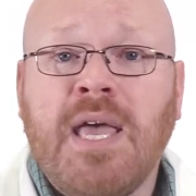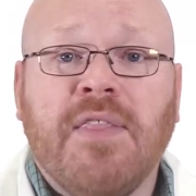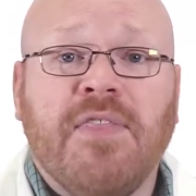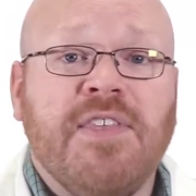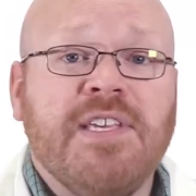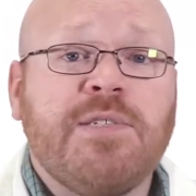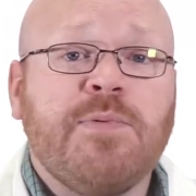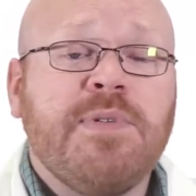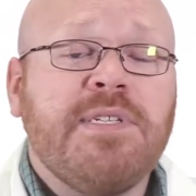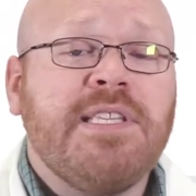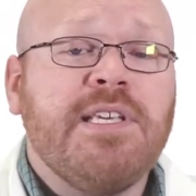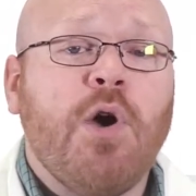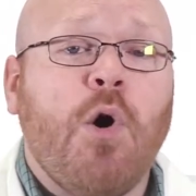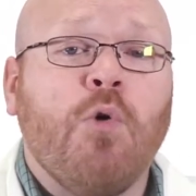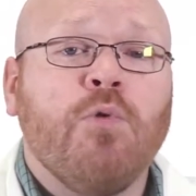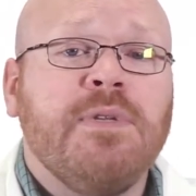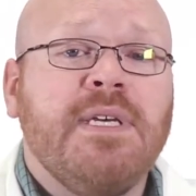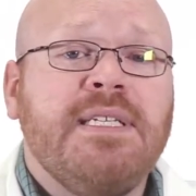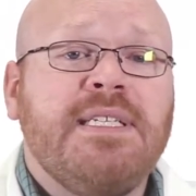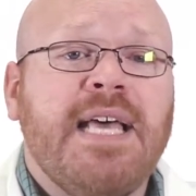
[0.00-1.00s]
This was the
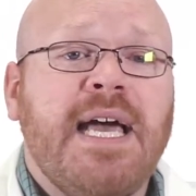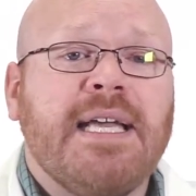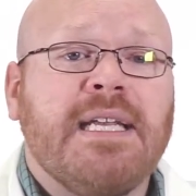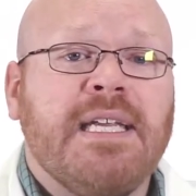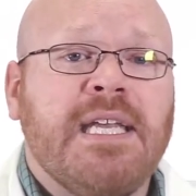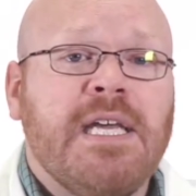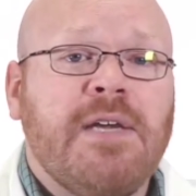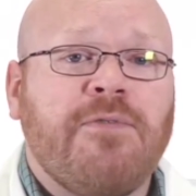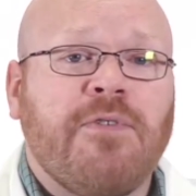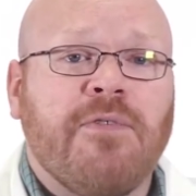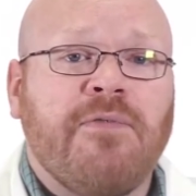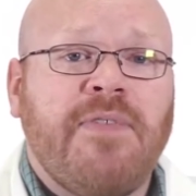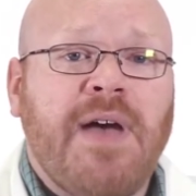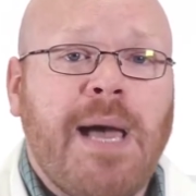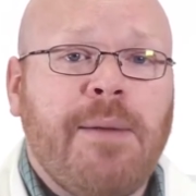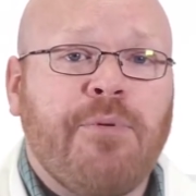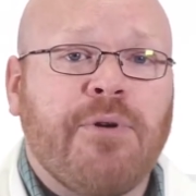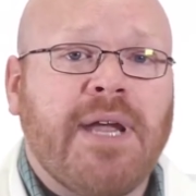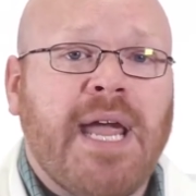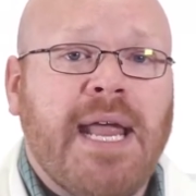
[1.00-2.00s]
only technique for
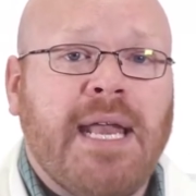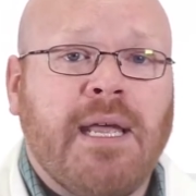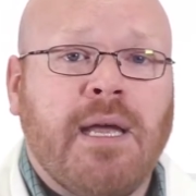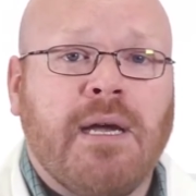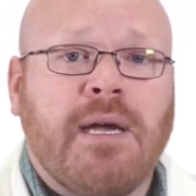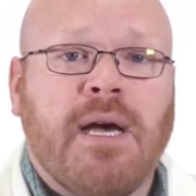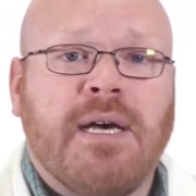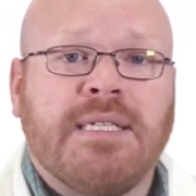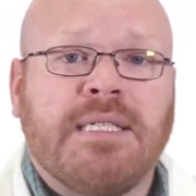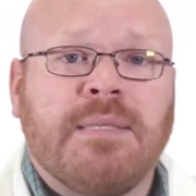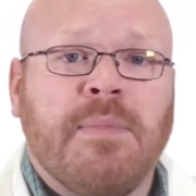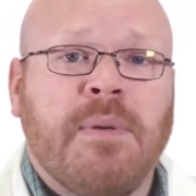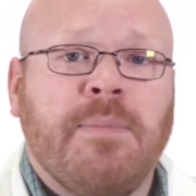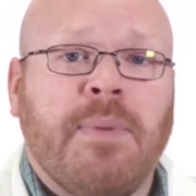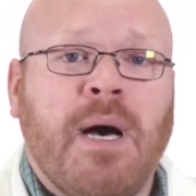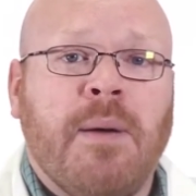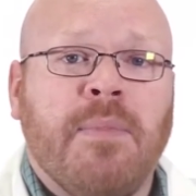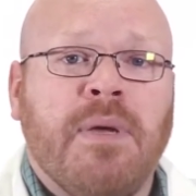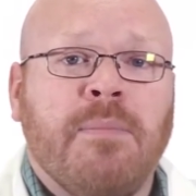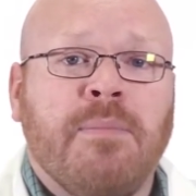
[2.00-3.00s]
fabricating a custom
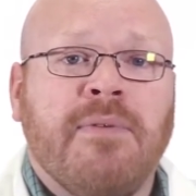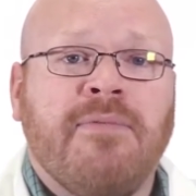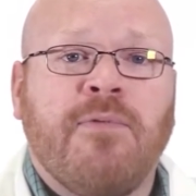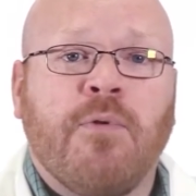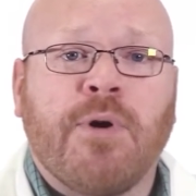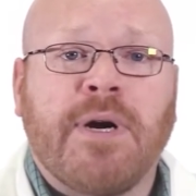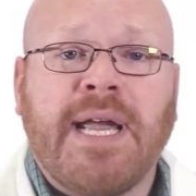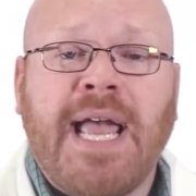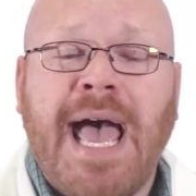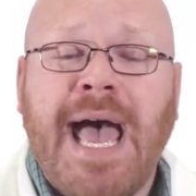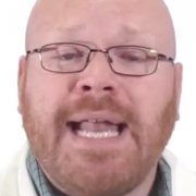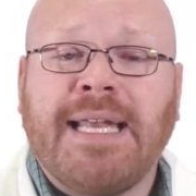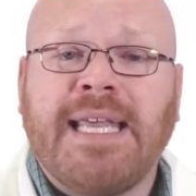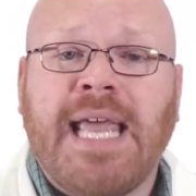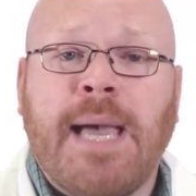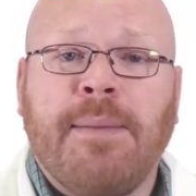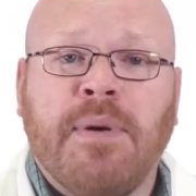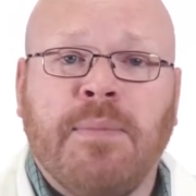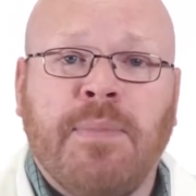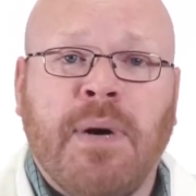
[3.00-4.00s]
abutment before C A
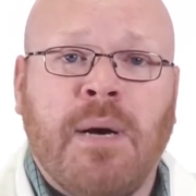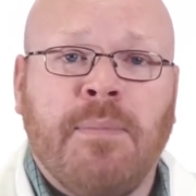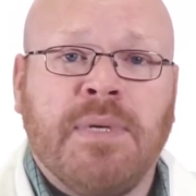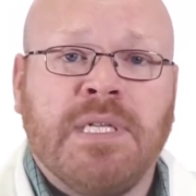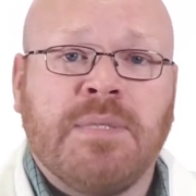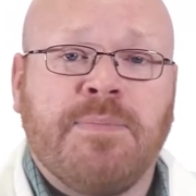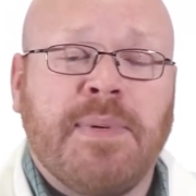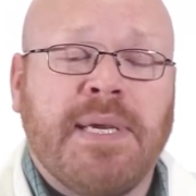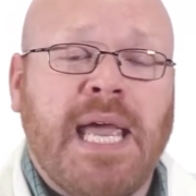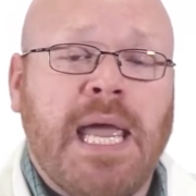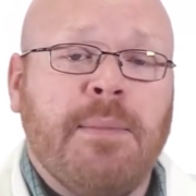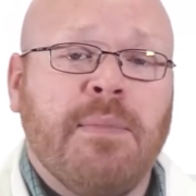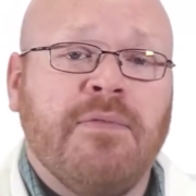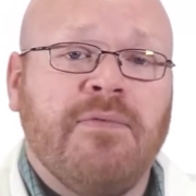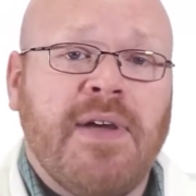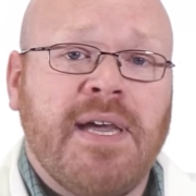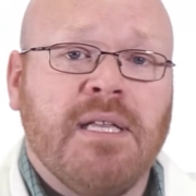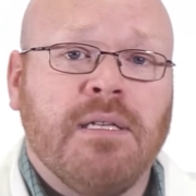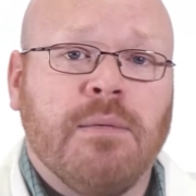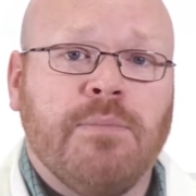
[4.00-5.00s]
D/C A M abutments became
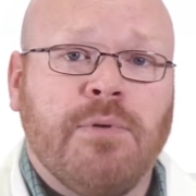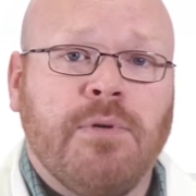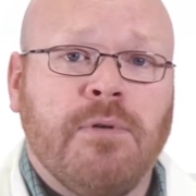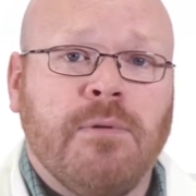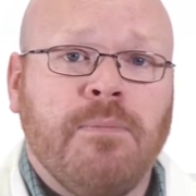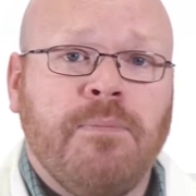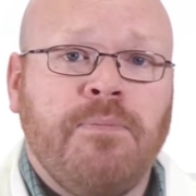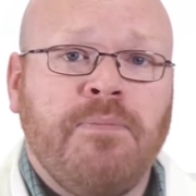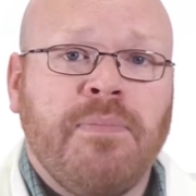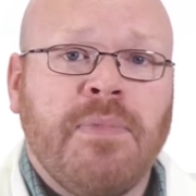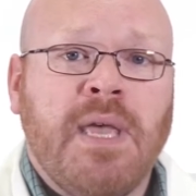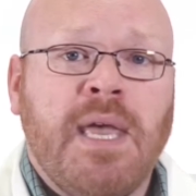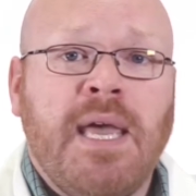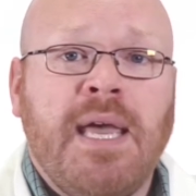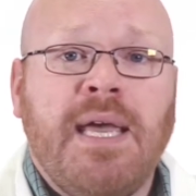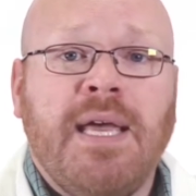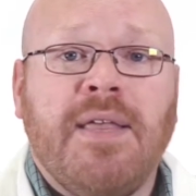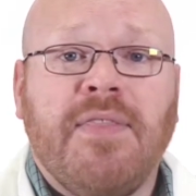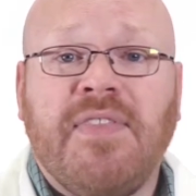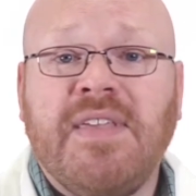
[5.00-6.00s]
available.
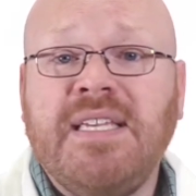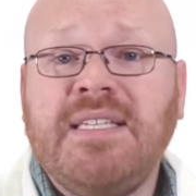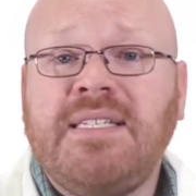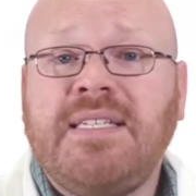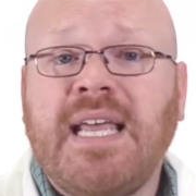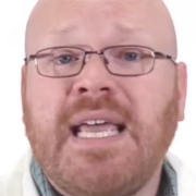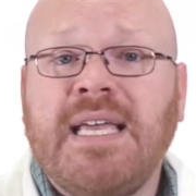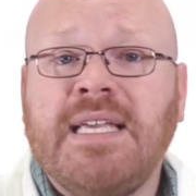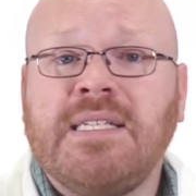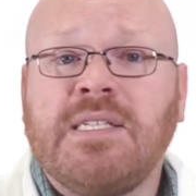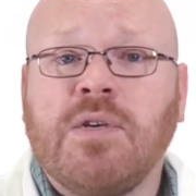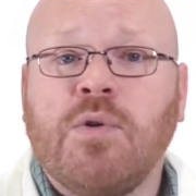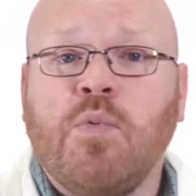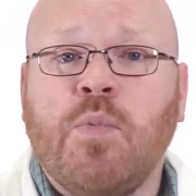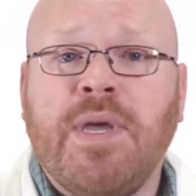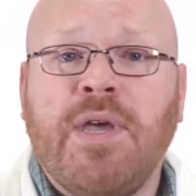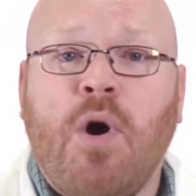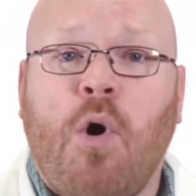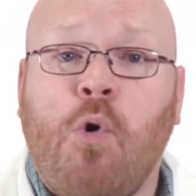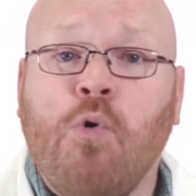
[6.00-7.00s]
These days,
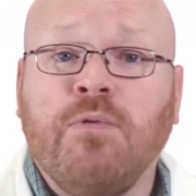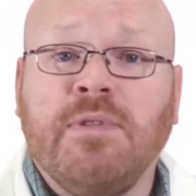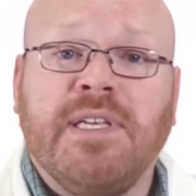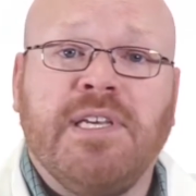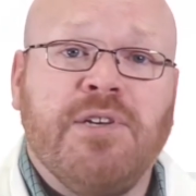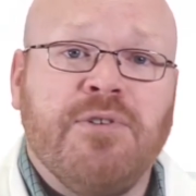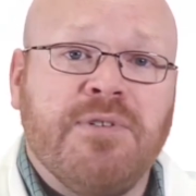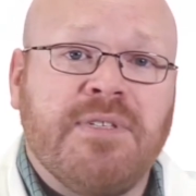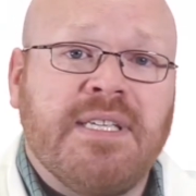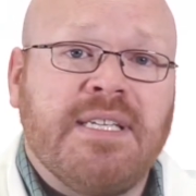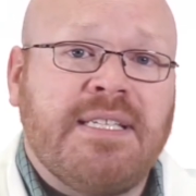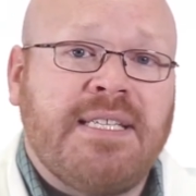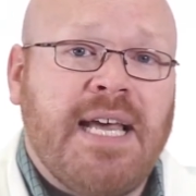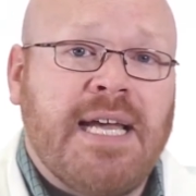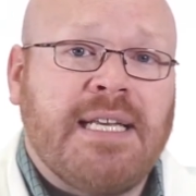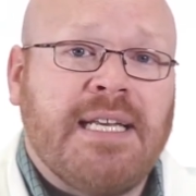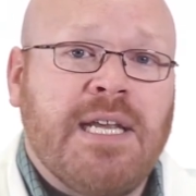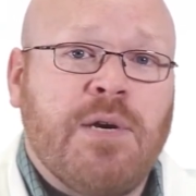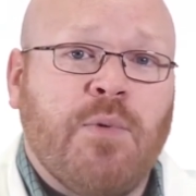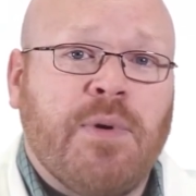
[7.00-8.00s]
we only use this
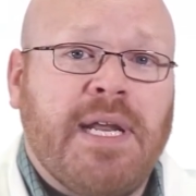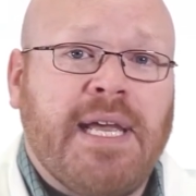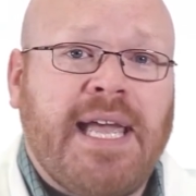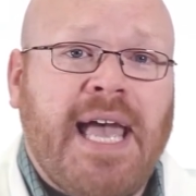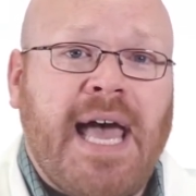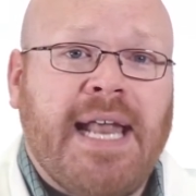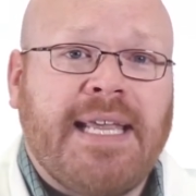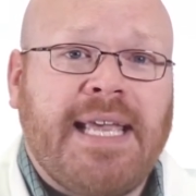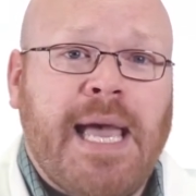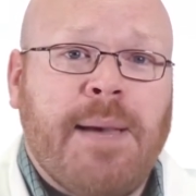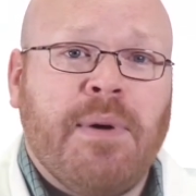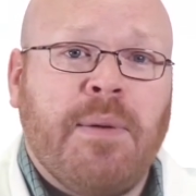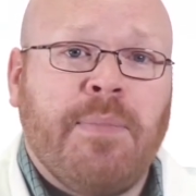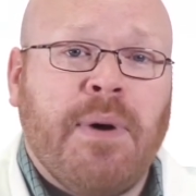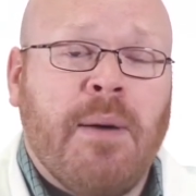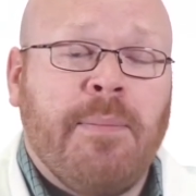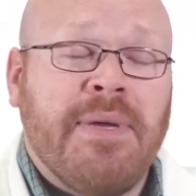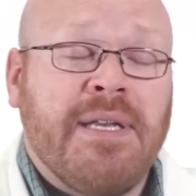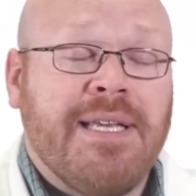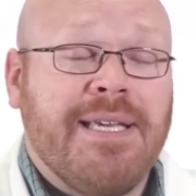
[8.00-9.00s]
technique when a C A D/C A M
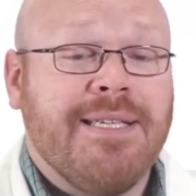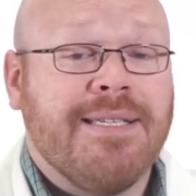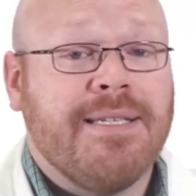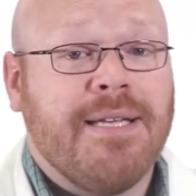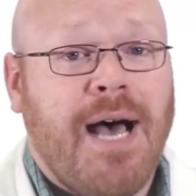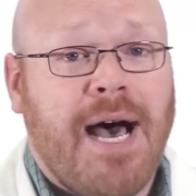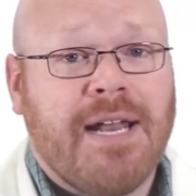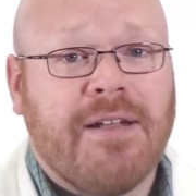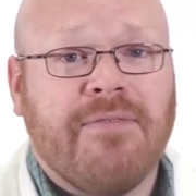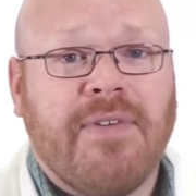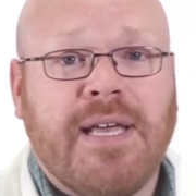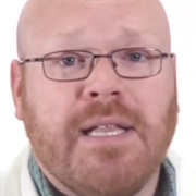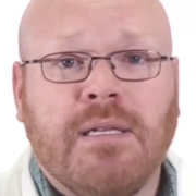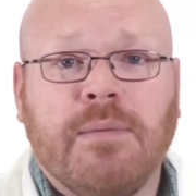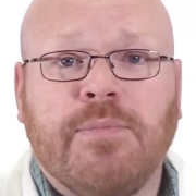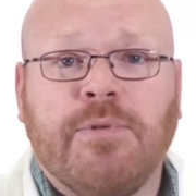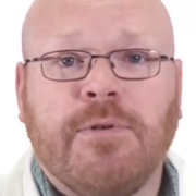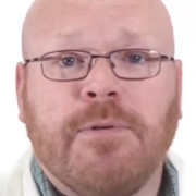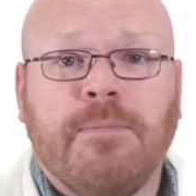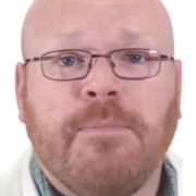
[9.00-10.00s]
abutment is not
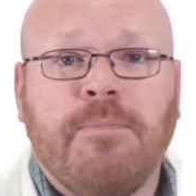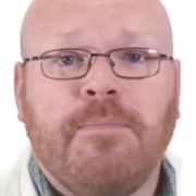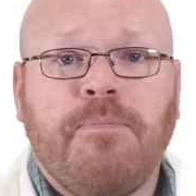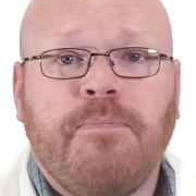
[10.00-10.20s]
available.